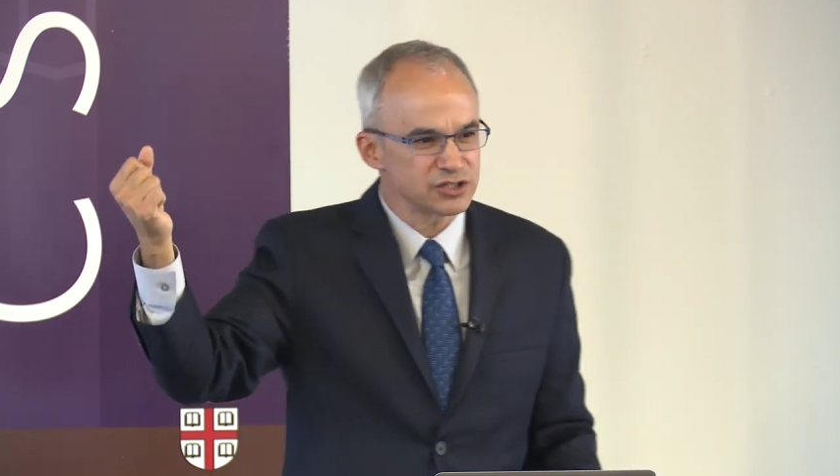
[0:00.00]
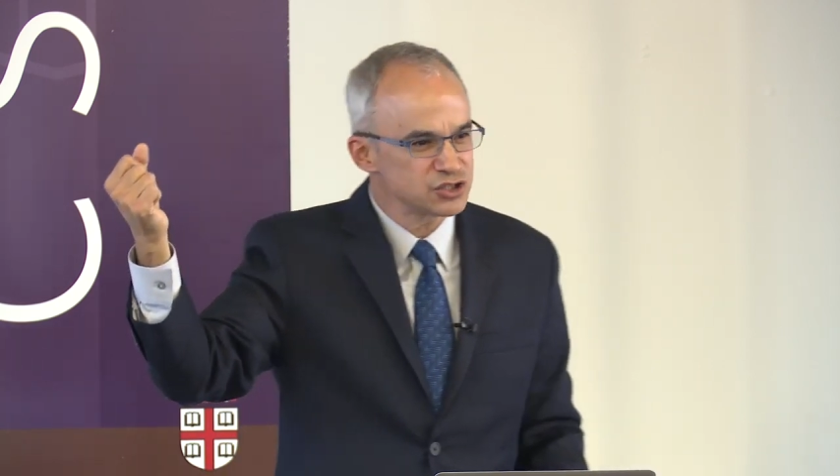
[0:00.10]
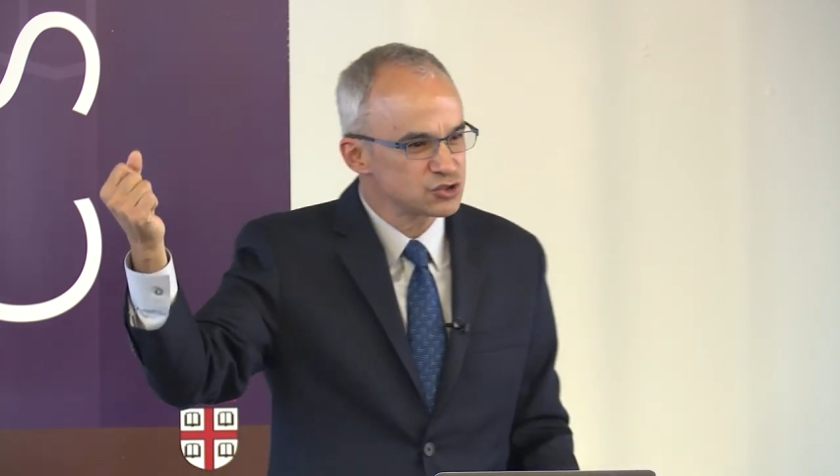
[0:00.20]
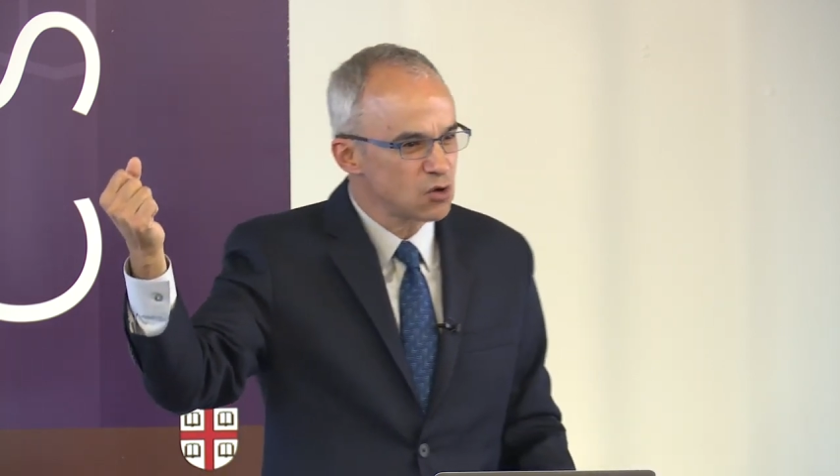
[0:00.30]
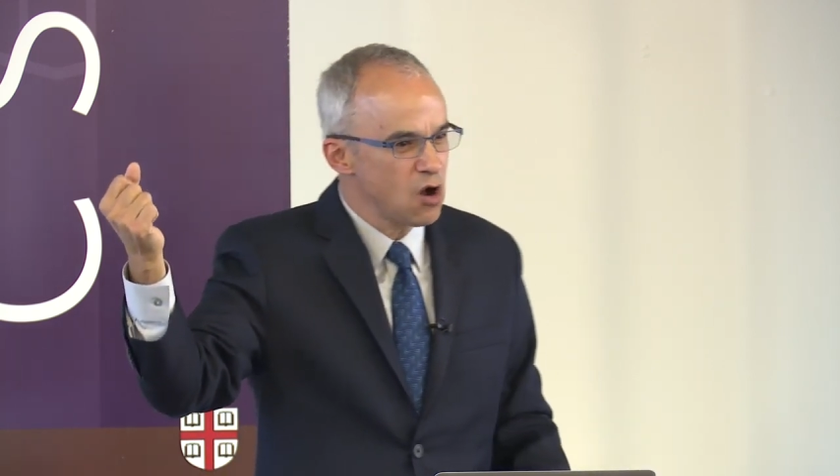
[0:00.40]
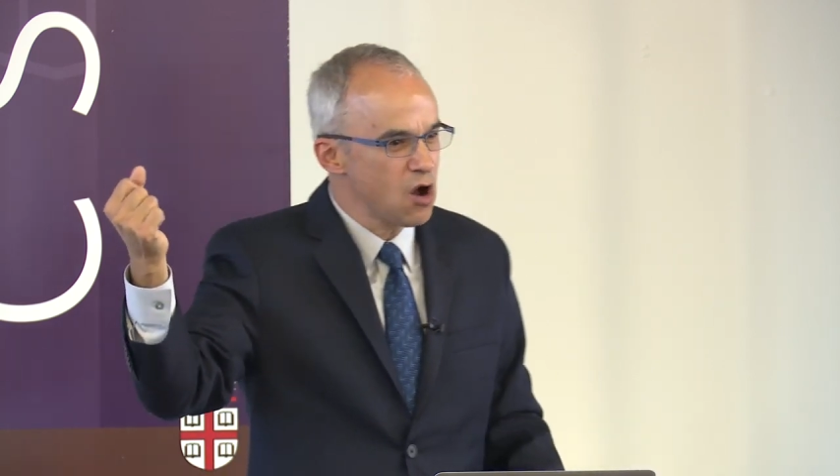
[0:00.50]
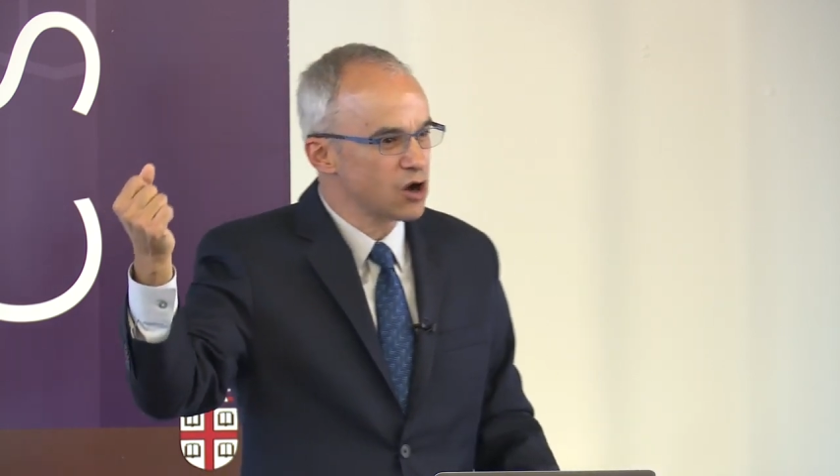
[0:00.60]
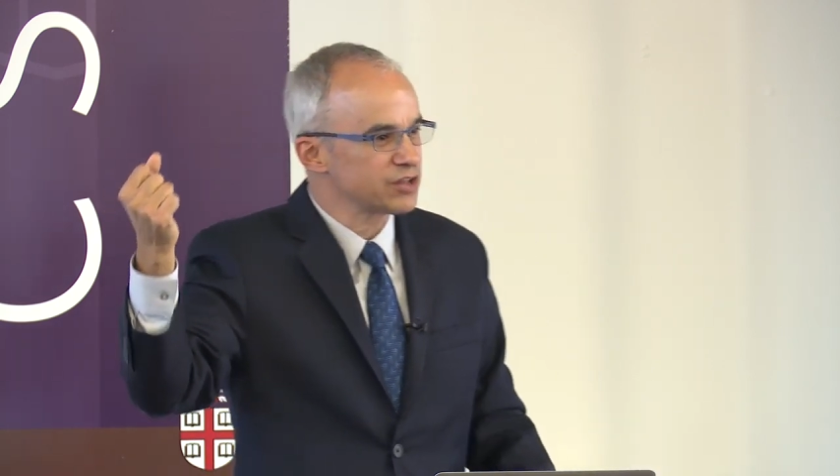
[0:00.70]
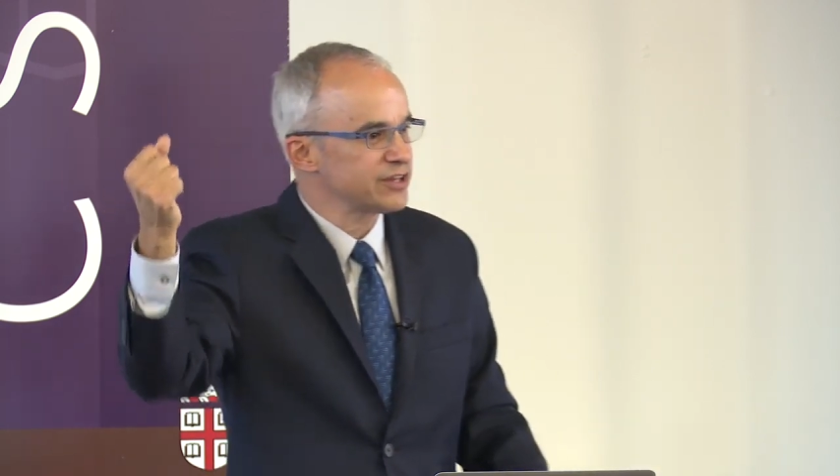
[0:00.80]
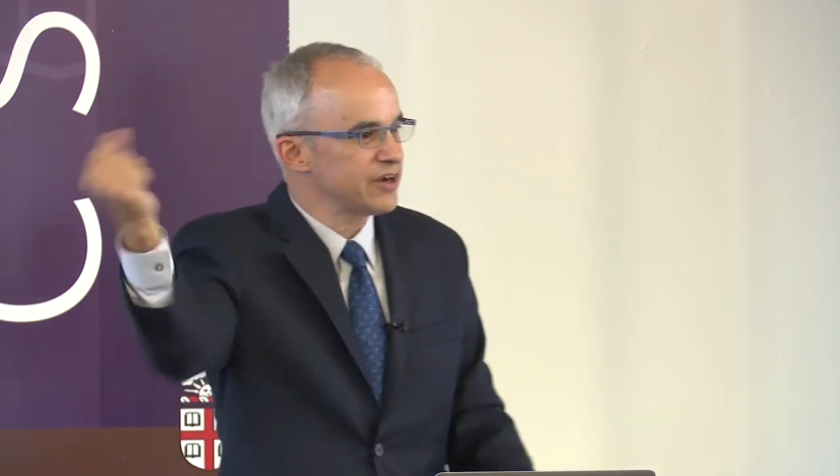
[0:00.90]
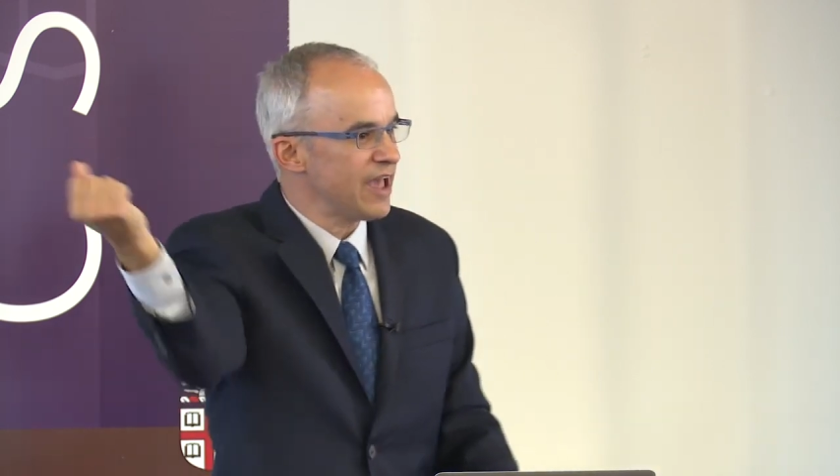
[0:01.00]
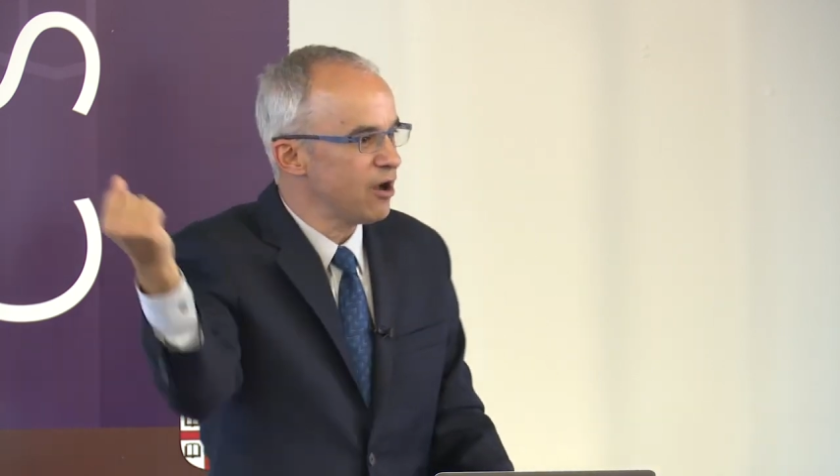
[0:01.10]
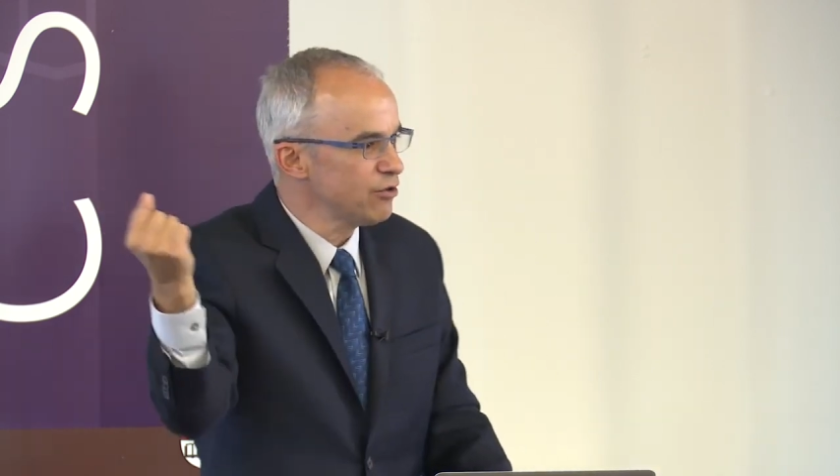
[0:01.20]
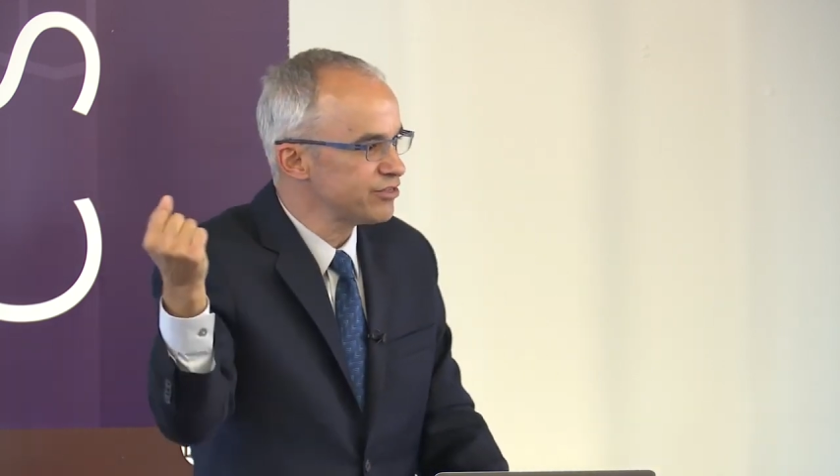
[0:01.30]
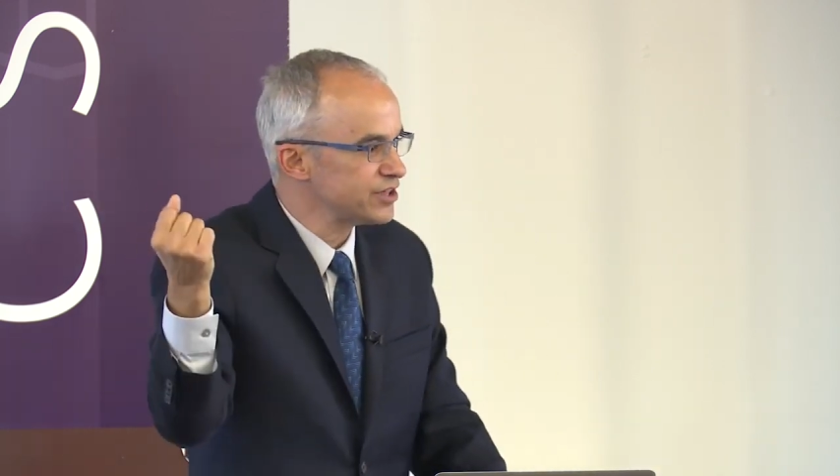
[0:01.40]
strong. They're
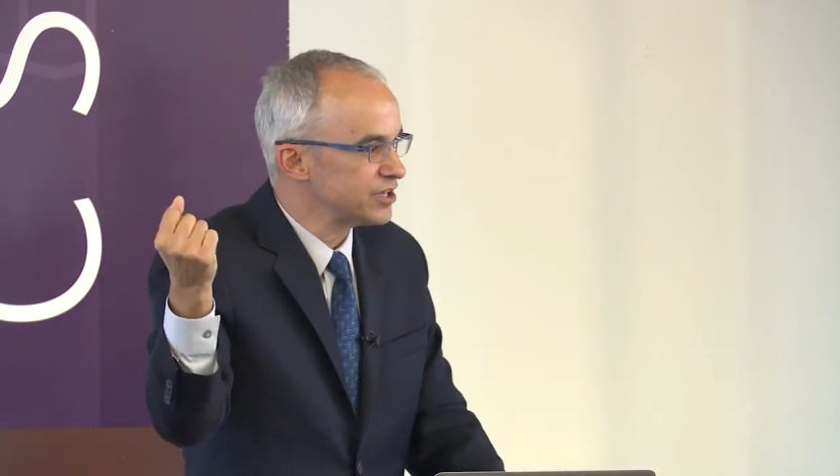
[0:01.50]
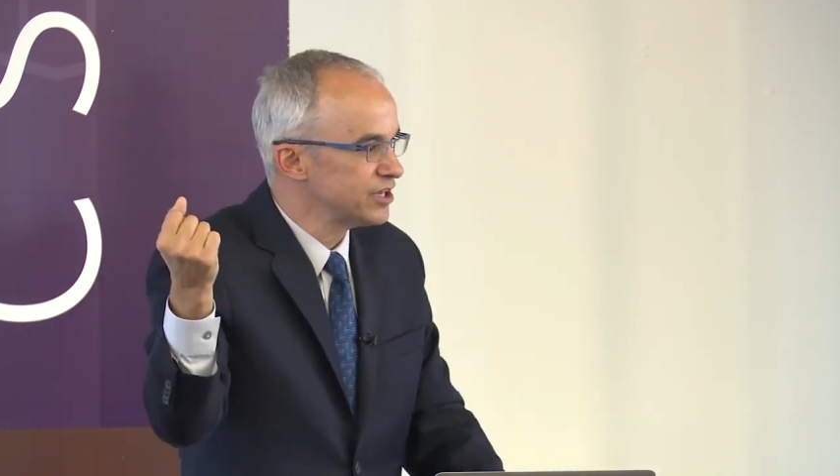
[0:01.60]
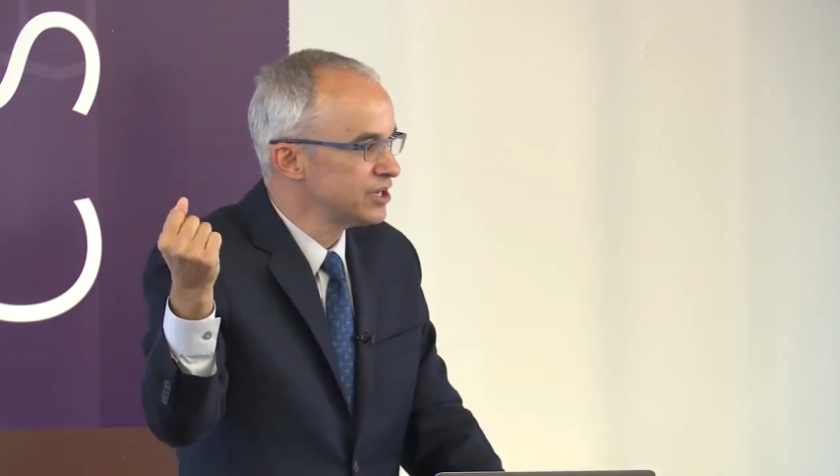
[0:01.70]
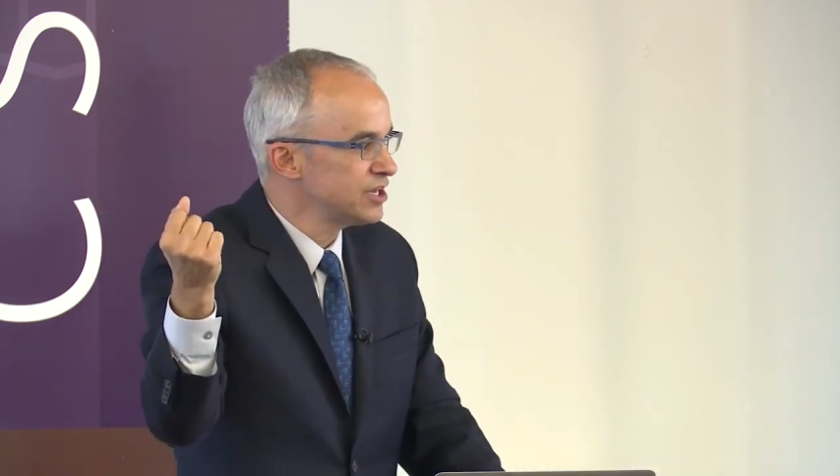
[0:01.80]
healthy.